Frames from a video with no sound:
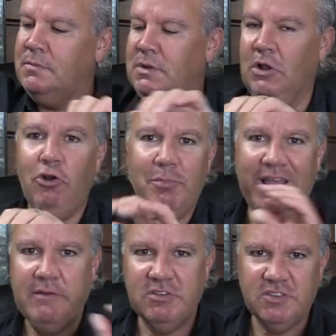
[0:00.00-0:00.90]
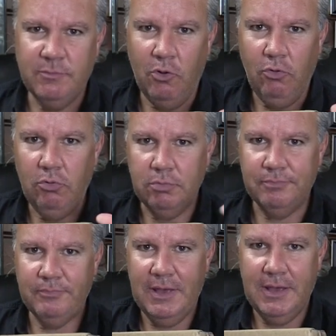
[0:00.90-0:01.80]
And I normally have a small
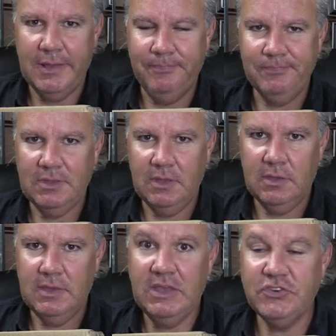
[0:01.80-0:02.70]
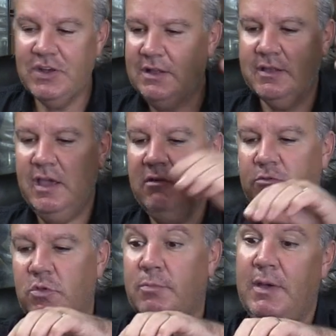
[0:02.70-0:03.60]
uh, keychain
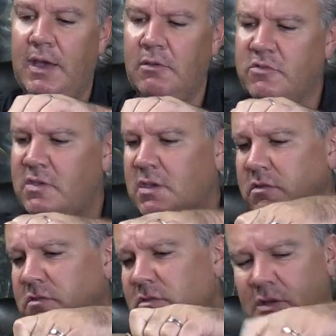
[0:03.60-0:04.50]
knife with my house keys.